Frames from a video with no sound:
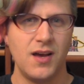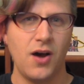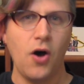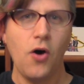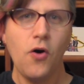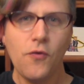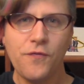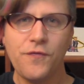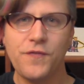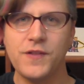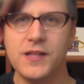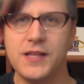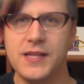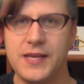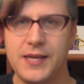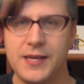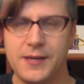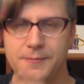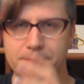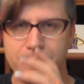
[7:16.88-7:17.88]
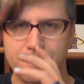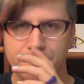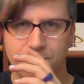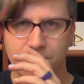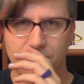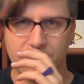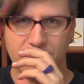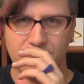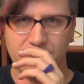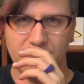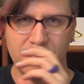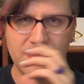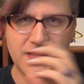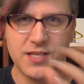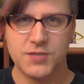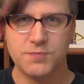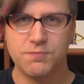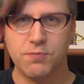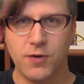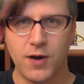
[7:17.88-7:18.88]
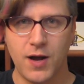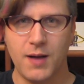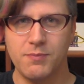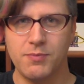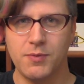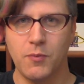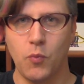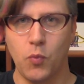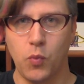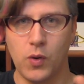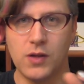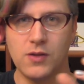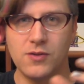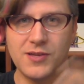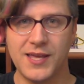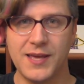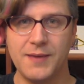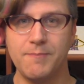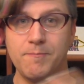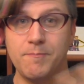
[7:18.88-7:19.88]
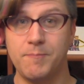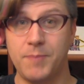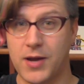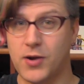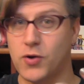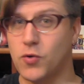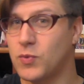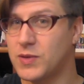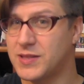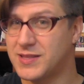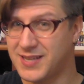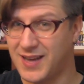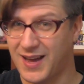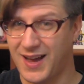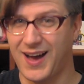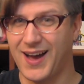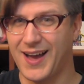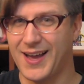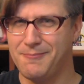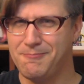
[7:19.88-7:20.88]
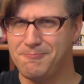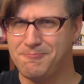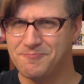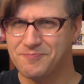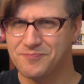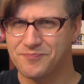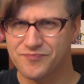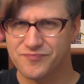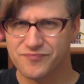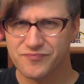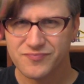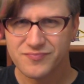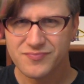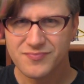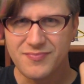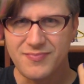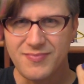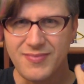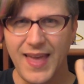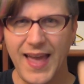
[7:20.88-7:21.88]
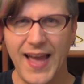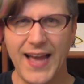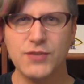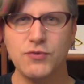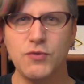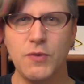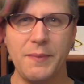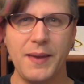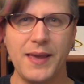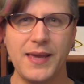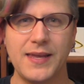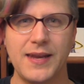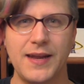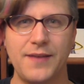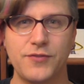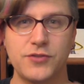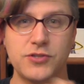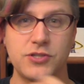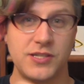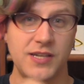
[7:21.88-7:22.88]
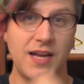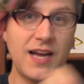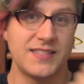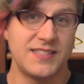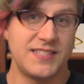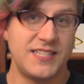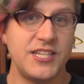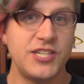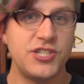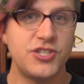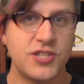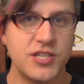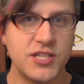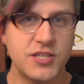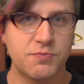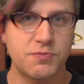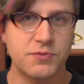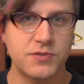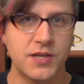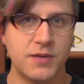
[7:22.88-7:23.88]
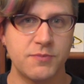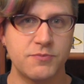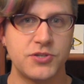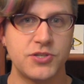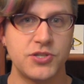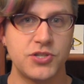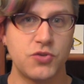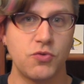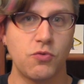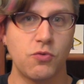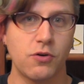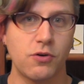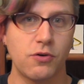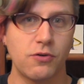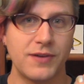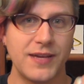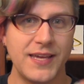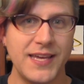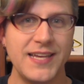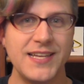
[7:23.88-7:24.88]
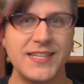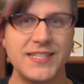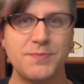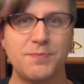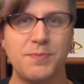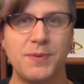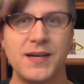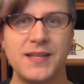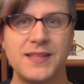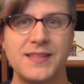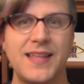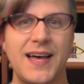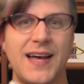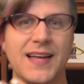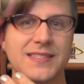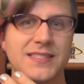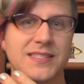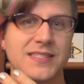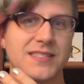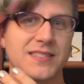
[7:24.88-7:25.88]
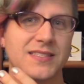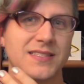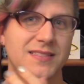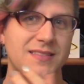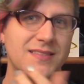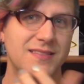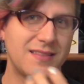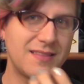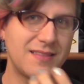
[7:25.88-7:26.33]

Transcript: Hopefully, this problem will get better with time as we make an effort to not teach these presumptions to our own kids, but that's